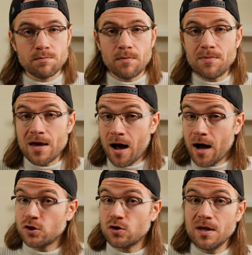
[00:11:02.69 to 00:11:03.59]
maybe
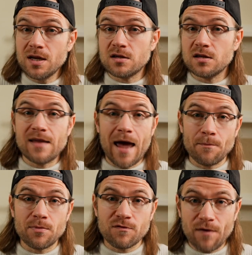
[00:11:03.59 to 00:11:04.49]
high humidity
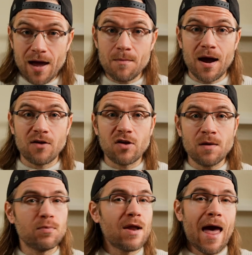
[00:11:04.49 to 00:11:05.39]
dampens fire
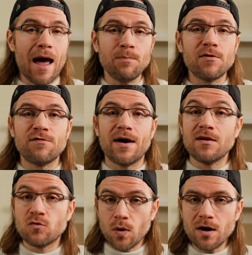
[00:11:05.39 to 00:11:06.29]
magic but
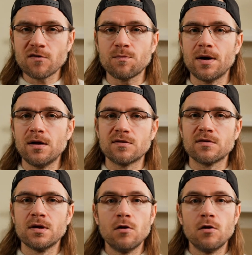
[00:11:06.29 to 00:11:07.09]
amplifies water spells.